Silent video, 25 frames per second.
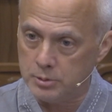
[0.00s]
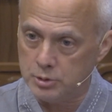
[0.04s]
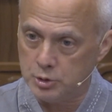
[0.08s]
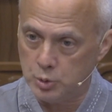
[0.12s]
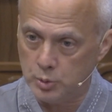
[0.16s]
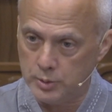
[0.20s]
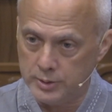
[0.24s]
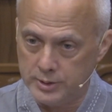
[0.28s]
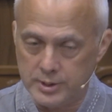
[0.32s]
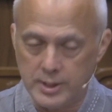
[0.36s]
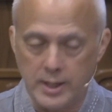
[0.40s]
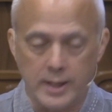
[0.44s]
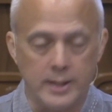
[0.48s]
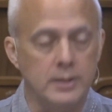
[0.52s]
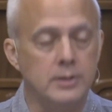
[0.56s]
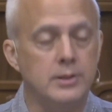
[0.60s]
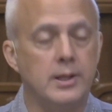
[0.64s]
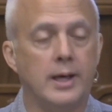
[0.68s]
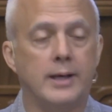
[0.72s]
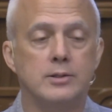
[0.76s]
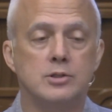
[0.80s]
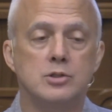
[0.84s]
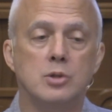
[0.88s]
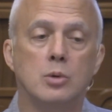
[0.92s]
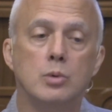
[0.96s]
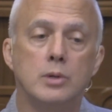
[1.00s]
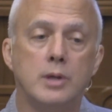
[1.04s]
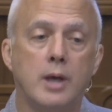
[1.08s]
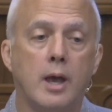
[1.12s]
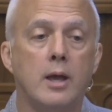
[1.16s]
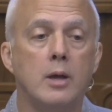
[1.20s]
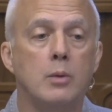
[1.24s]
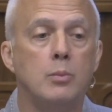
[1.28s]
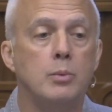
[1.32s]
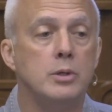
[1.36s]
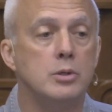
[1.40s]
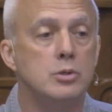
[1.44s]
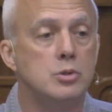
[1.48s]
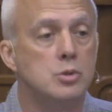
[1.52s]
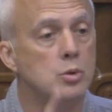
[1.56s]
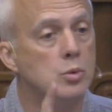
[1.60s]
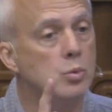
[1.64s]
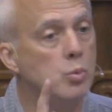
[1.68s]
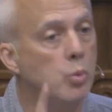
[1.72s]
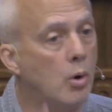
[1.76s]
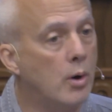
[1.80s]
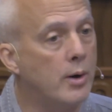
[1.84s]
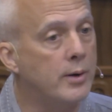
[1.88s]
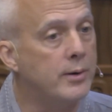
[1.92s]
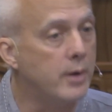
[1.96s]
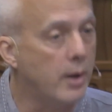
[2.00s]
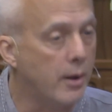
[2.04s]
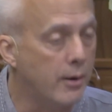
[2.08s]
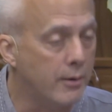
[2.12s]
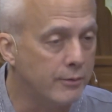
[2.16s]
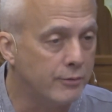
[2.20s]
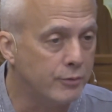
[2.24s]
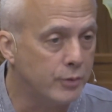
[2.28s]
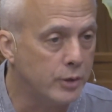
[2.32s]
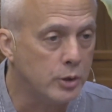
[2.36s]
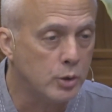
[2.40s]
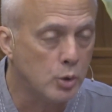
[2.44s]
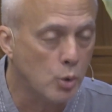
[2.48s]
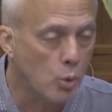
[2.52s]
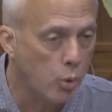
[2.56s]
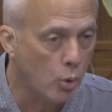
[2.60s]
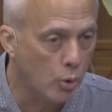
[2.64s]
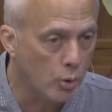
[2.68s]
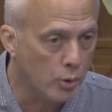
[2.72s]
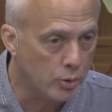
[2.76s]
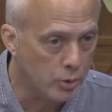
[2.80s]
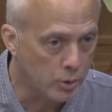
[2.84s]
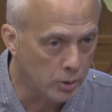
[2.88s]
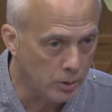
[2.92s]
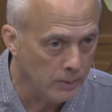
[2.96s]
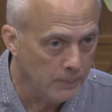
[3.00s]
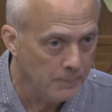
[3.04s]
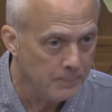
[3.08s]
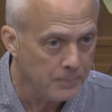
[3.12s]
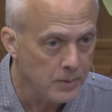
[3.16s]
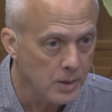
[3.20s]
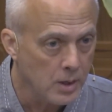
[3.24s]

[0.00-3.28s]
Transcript: to attend, that's okay. We do one every quarter.